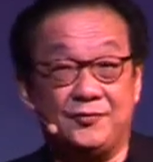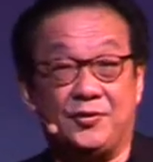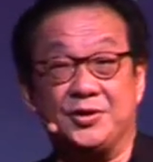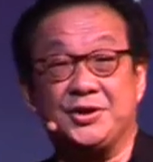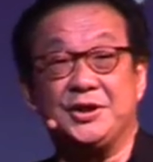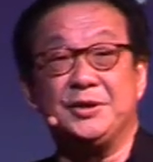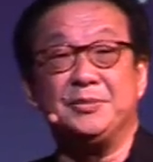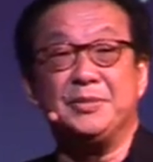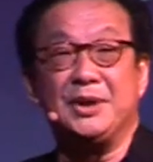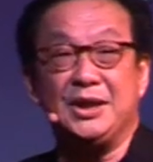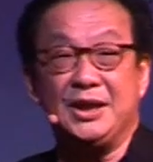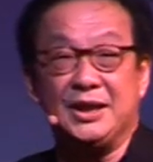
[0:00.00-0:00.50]

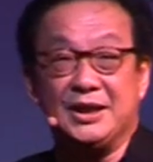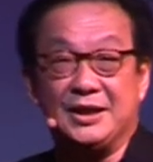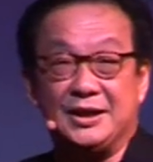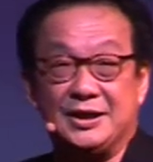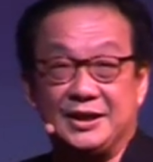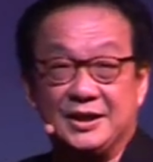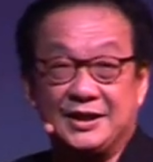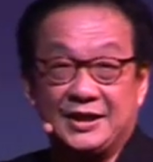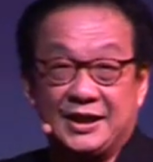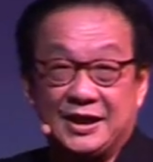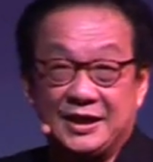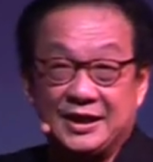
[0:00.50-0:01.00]
40
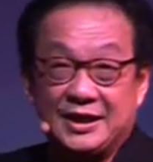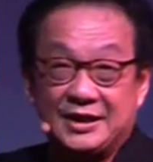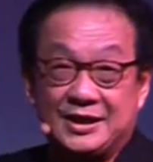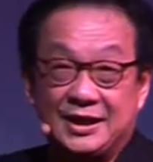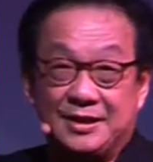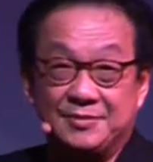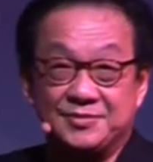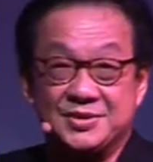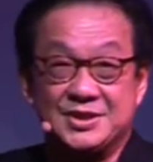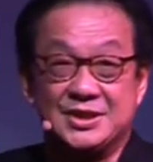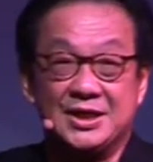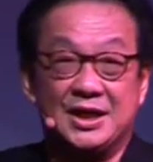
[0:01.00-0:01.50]
million at
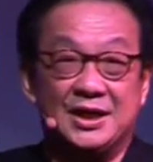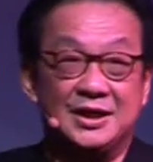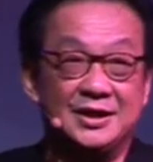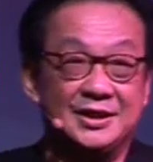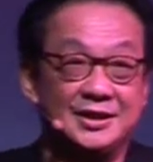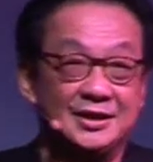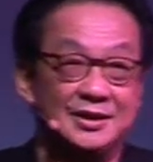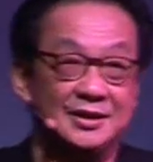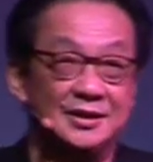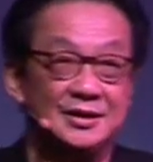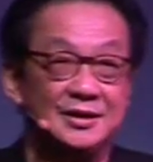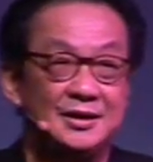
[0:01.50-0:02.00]
that time,
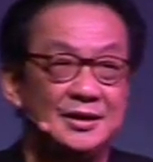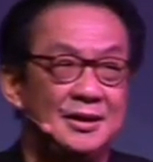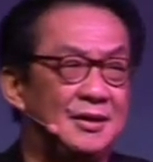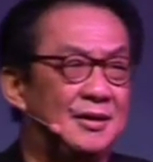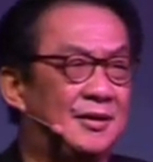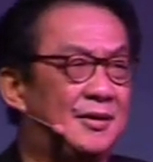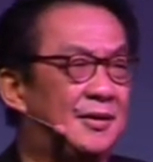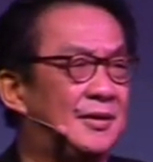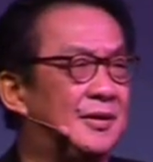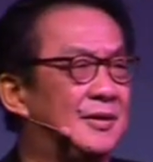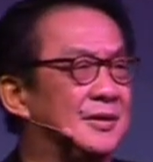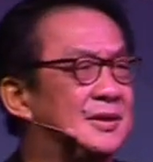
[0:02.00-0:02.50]
Star Hill,
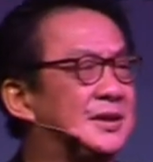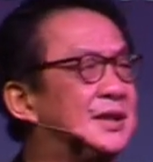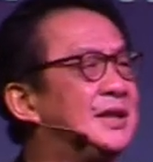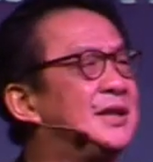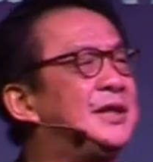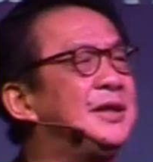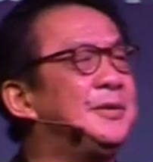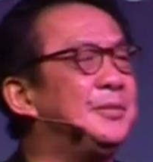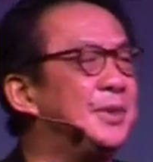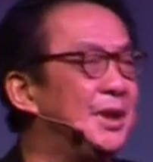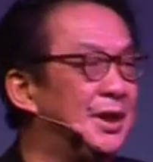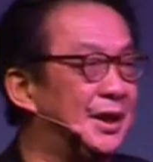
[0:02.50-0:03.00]
or
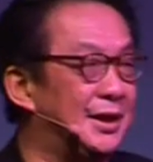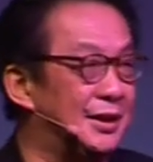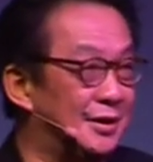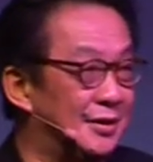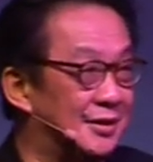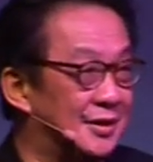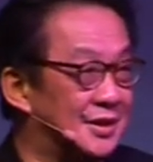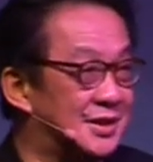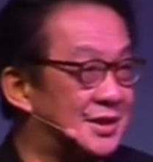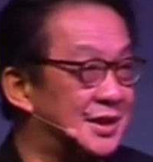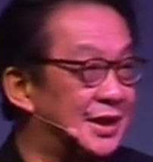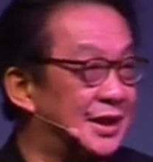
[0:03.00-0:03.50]
30
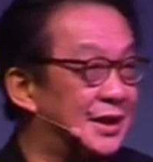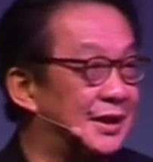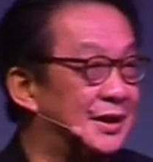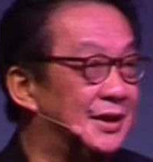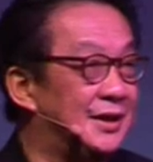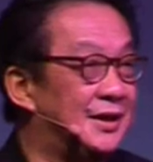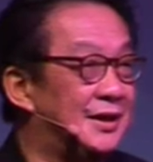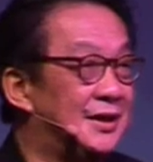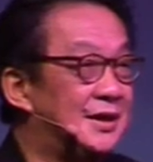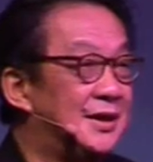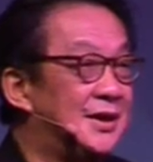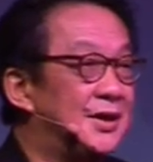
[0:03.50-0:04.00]
million, Lot
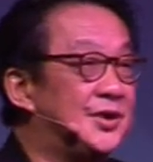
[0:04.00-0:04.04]
10.